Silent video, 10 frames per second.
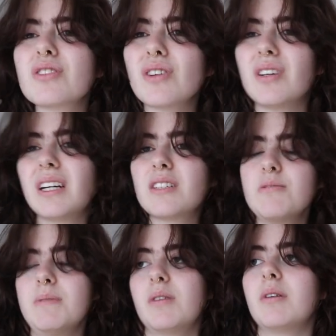just gonna
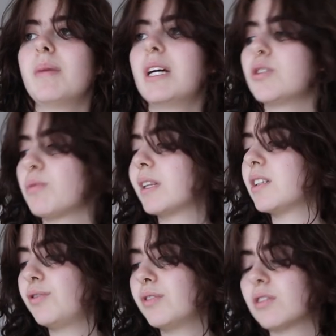experiment
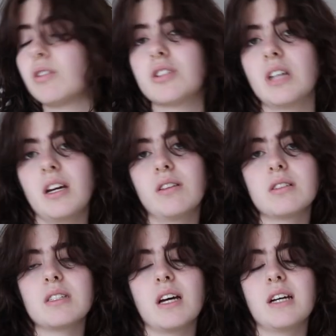with different crochet
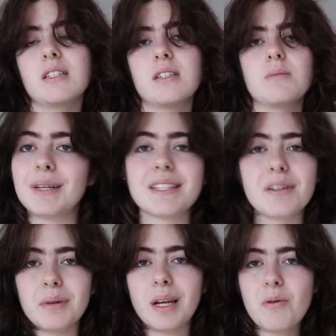hook sizes
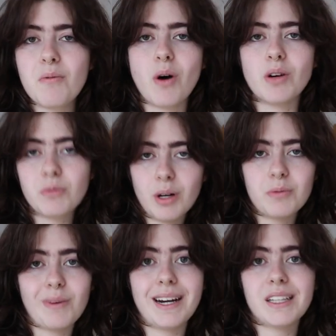because I really want
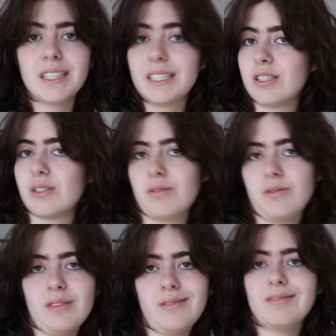one where it's
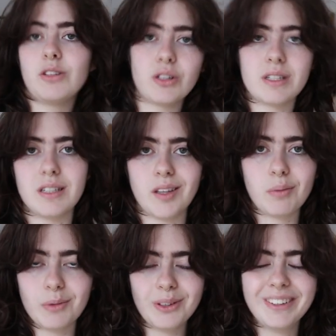not
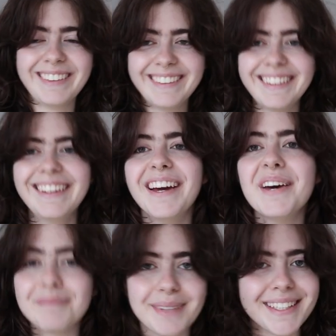see-through,
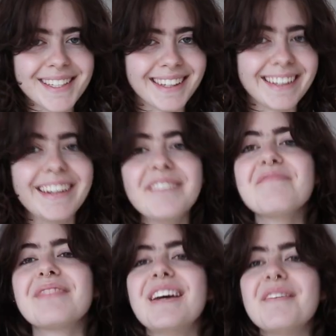basically.
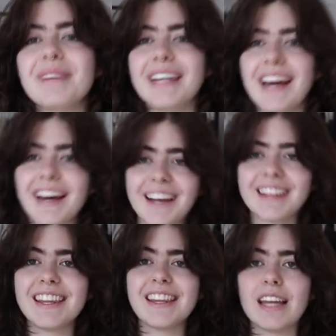But yeah,
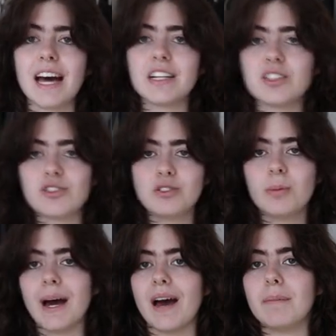other than that,
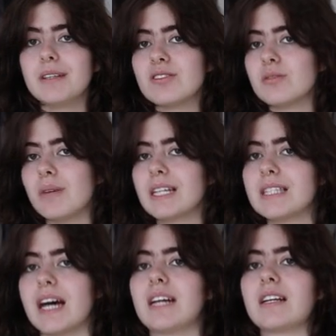super happy, super
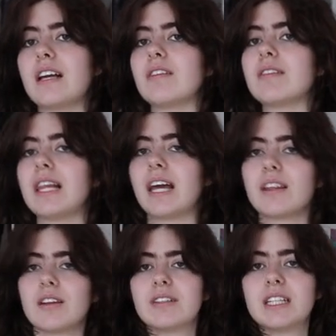excited. I love the
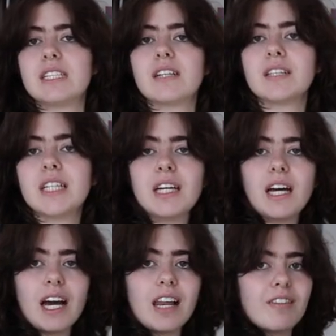length of it.
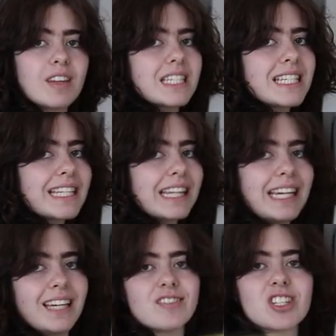I love the
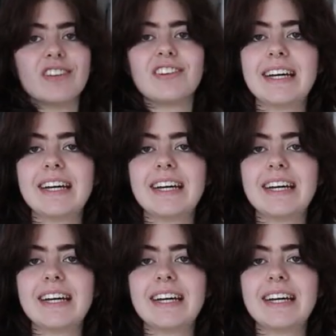sleeves of